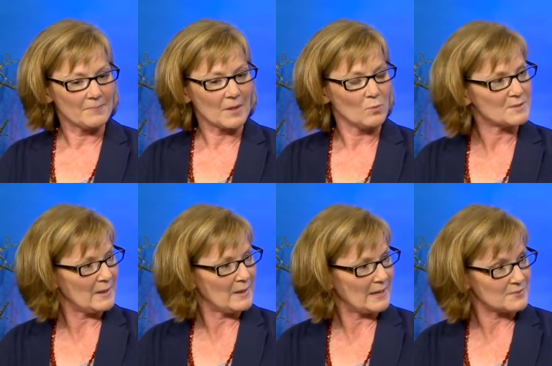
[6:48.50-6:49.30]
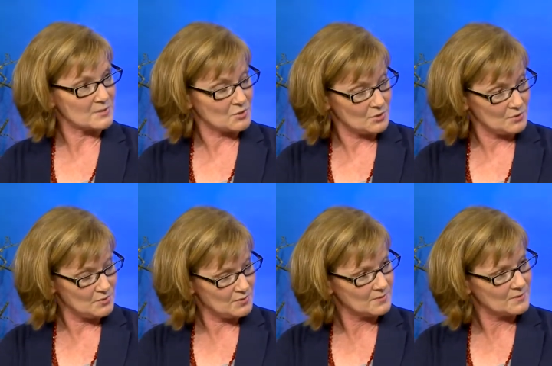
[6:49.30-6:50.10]
was perhaps
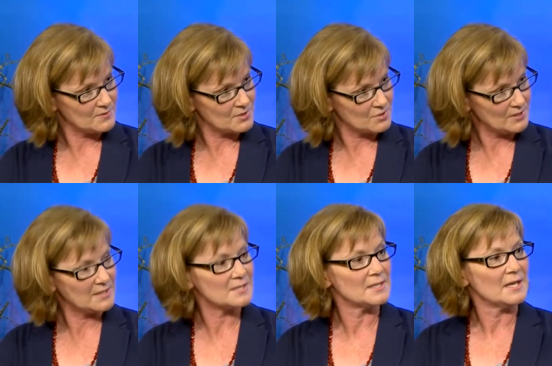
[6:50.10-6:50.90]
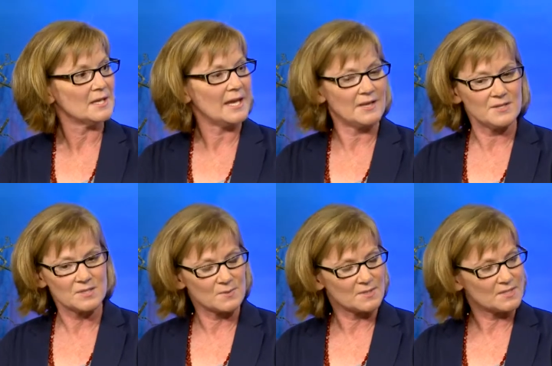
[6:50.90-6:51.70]
too strict. And
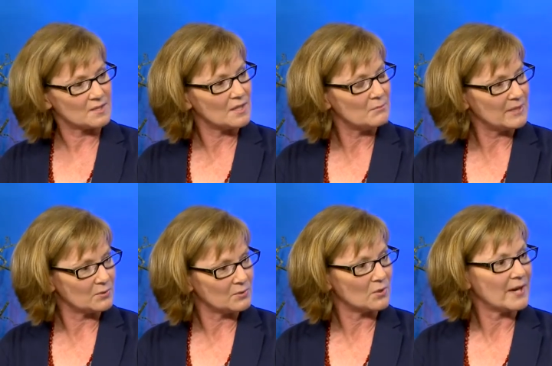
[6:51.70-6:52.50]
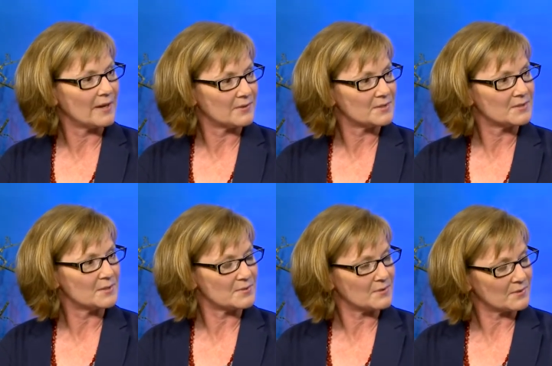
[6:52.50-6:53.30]
this was a middle ground. It
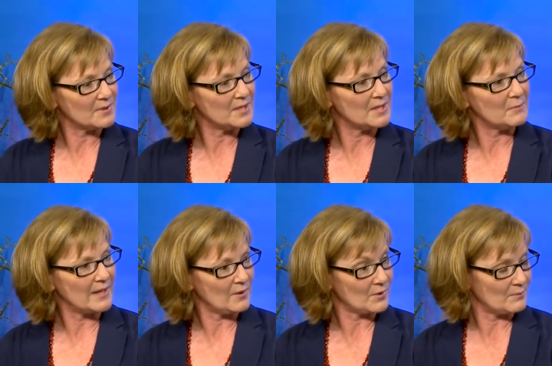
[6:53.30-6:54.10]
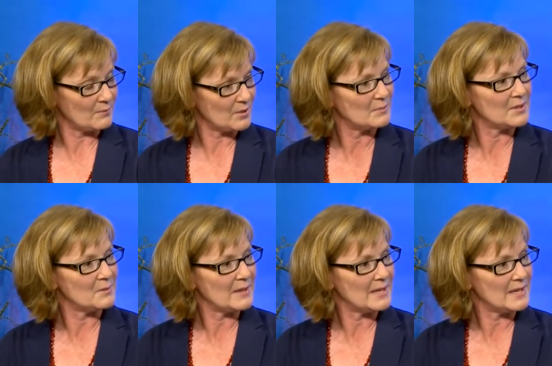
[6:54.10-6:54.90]
was a 3-year ban, not a
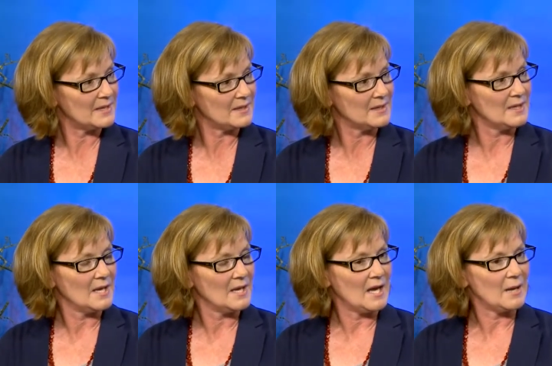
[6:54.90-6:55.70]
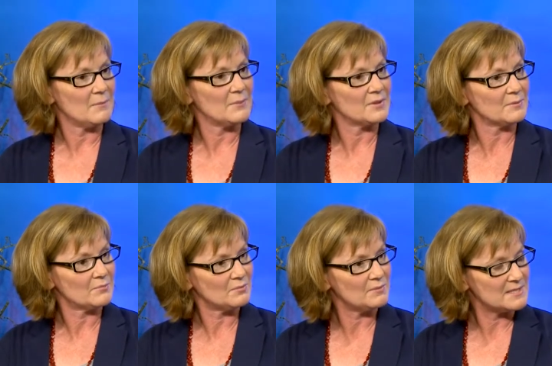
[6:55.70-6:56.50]
permanent ban. But the
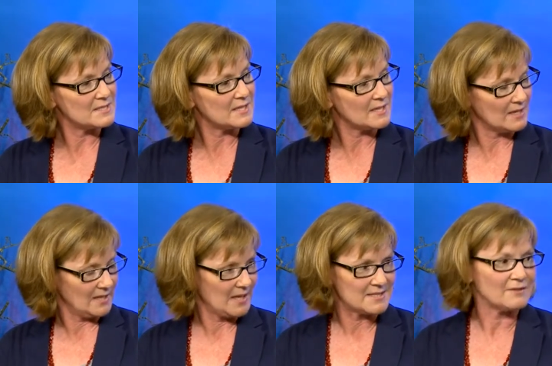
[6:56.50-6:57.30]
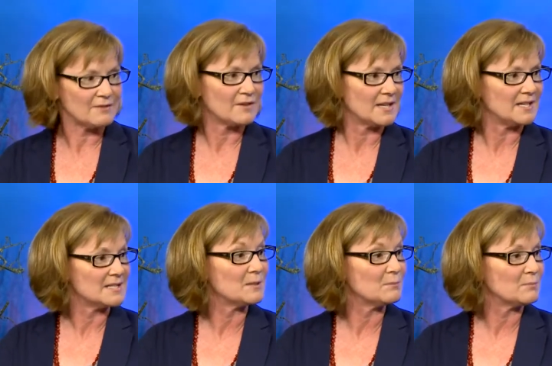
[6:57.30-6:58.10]
problem is, as ever, in
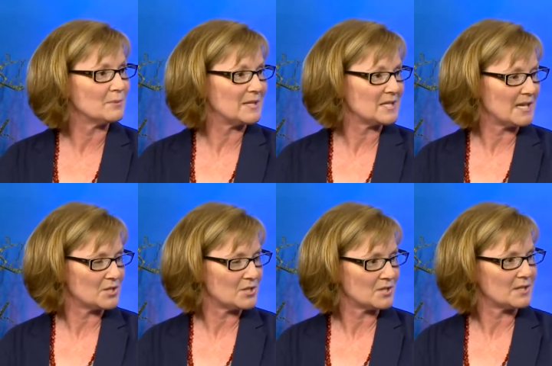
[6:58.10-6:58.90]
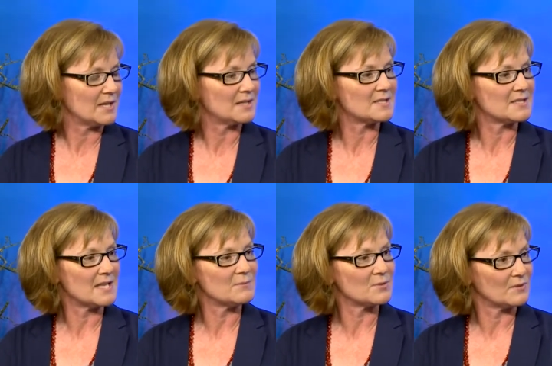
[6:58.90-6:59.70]
its implementation, and it
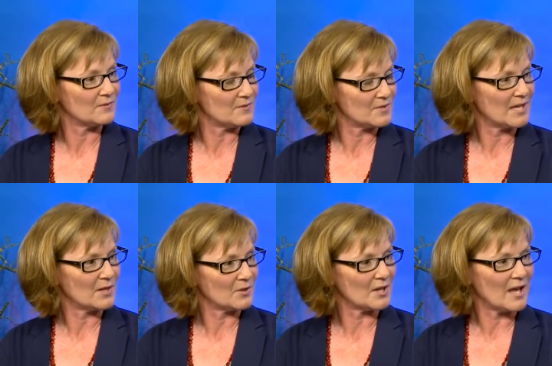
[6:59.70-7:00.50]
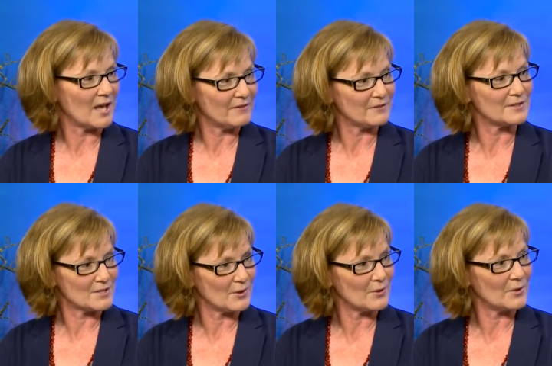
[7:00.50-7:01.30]
seems to have taken on a life of its own